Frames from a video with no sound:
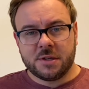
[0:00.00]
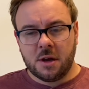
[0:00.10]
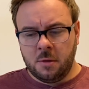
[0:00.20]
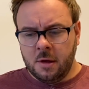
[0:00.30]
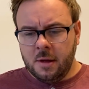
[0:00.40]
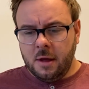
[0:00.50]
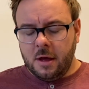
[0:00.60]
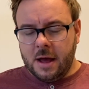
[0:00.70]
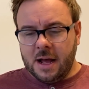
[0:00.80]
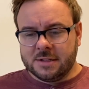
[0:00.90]
So
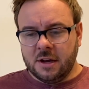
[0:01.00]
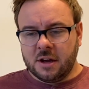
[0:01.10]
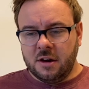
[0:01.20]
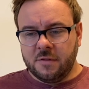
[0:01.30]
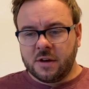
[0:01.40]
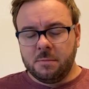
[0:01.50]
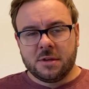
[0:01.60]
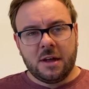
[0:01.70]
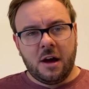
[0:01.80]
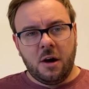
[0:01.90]
as I kind of come to
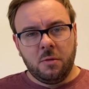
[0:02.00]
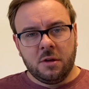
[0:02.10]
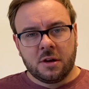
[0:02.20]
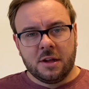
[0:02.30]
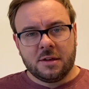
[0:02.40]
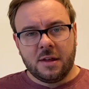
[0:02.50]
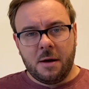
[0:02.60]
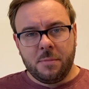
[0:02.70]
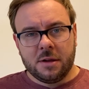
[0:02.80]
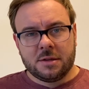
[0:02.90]
that, I will look into that,
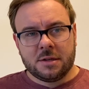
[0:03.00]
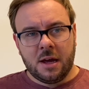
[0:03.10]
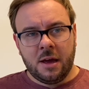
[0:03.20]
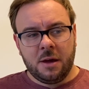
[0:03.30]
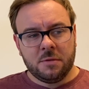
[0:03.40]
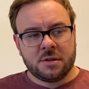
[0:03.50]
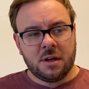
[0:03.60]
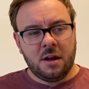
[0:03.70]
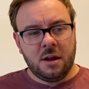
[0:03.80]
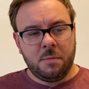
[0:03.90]
but it will
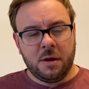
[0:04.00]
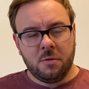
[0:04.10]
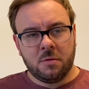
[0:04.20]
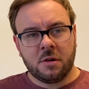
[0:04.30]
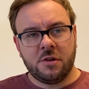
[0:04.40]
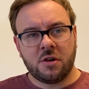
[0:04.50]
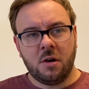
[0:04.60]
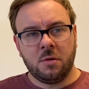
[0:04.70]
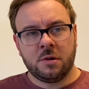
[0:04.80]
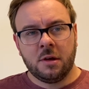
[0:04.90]
certainly be all
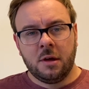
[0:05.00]
controlled,